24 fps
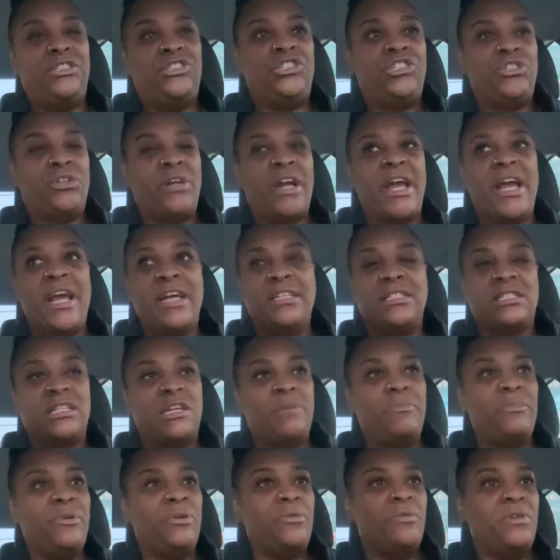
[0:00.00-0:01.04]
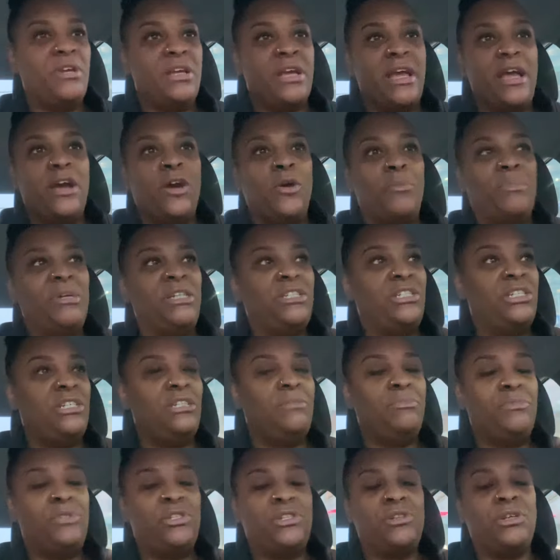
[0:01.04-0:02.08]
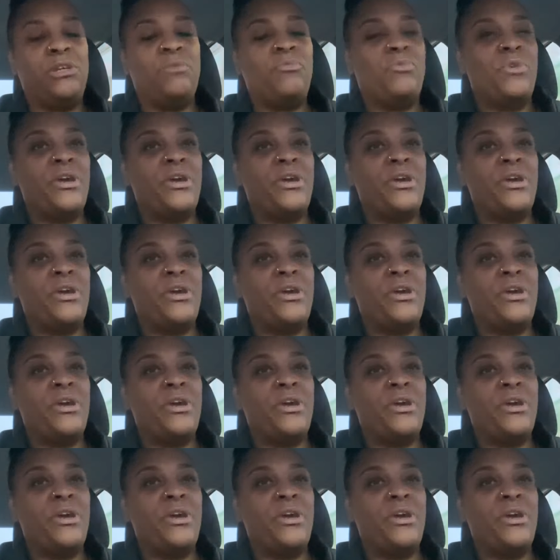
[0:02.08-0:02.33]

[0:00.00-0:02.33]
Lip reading: trans community, LGBT,